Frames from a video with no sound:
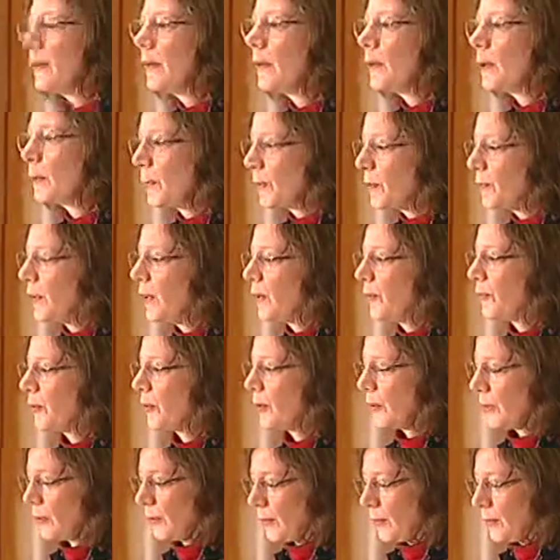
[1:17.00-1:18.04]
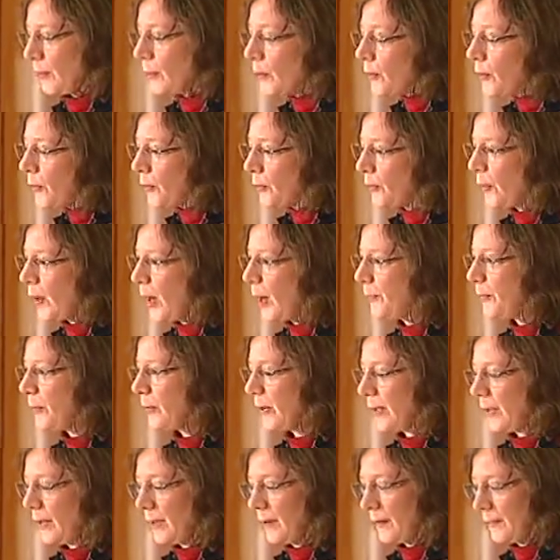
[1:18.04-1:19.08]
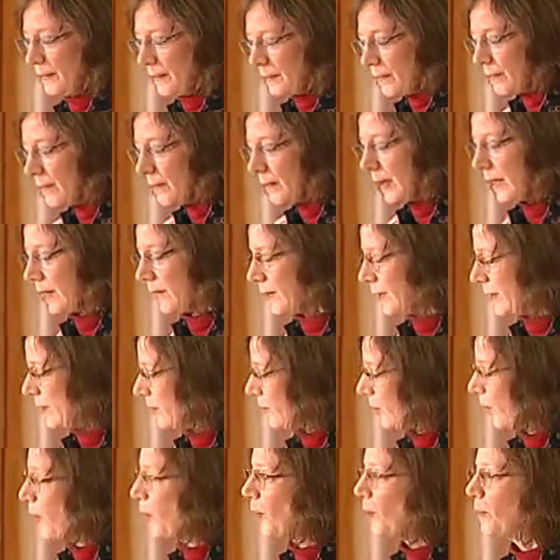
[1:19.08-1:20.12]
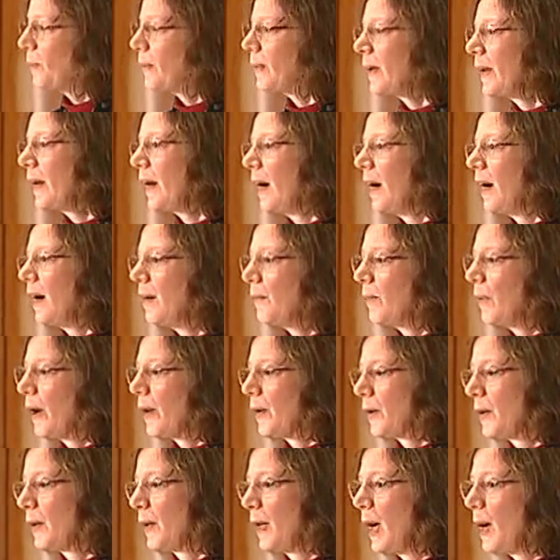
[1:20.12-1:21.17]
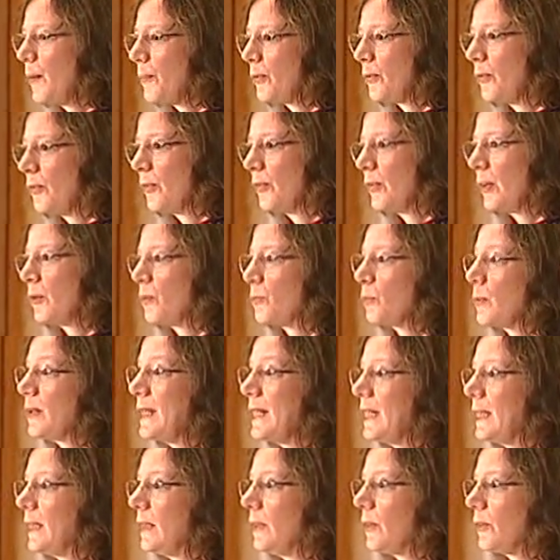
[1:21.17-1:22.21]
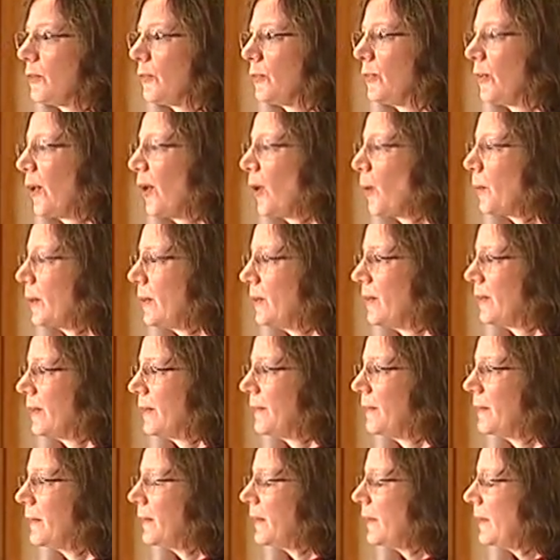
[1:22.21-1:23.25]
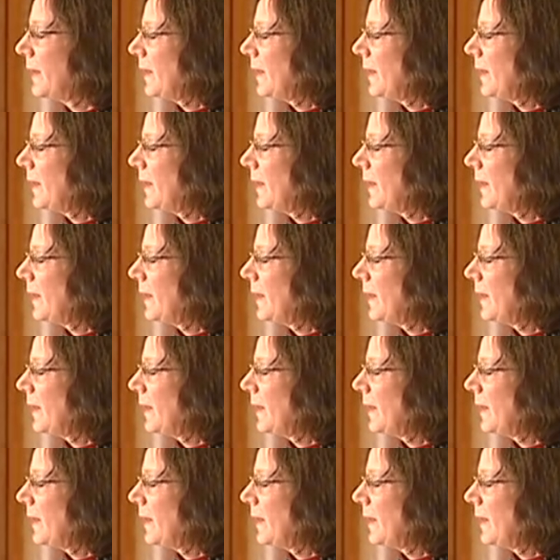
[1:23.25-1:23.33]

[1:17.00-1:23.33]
The professor dropped a heavy tome um, on our laps and said, "Read this, Darwin did."